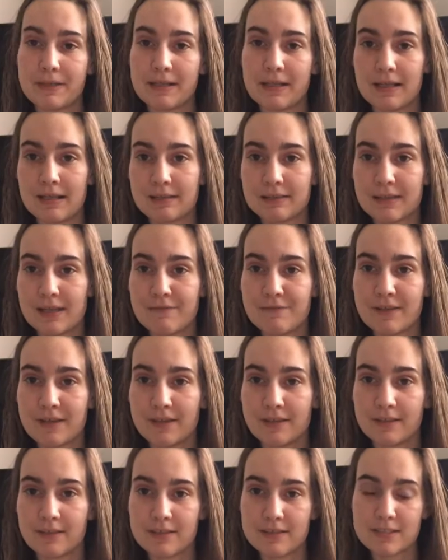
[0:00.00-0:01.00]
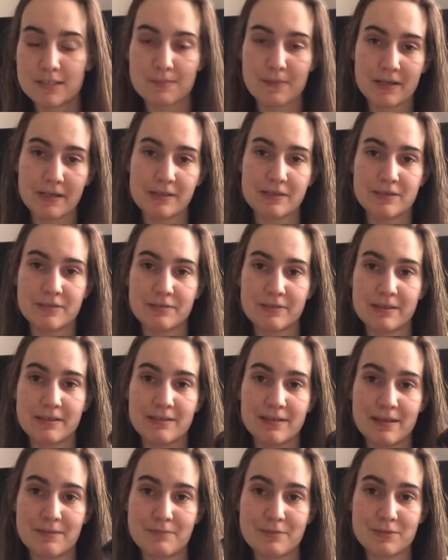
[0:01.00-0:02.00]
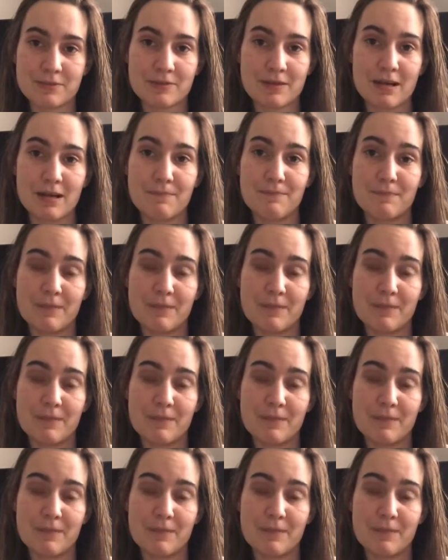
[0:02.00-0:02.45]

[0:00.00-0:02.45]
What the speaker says: I'll love it and get inspired to read Les Miserables.